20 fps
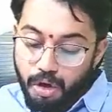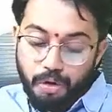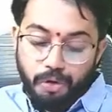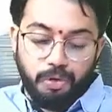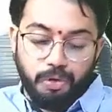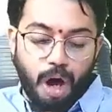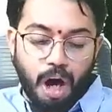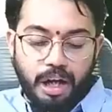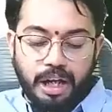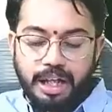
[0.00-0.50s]

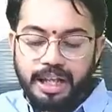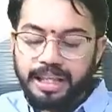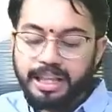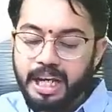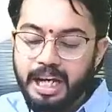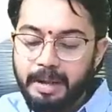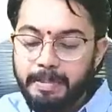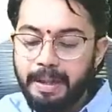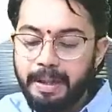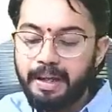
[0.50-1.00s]

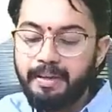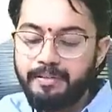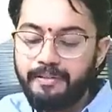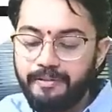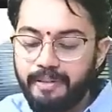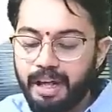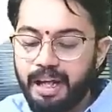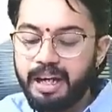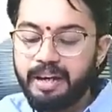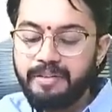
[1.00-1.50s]
43B,
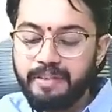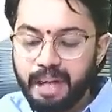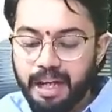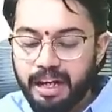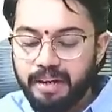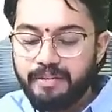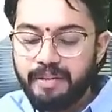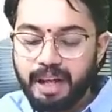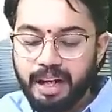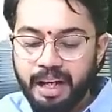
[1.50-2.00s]
very, very,
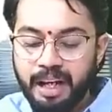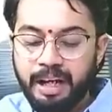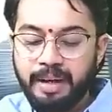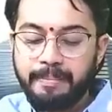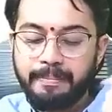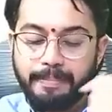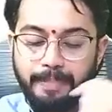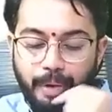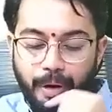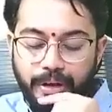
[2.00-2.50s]
very
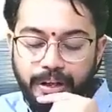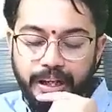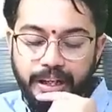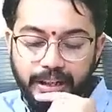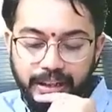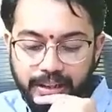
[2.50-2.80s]
important.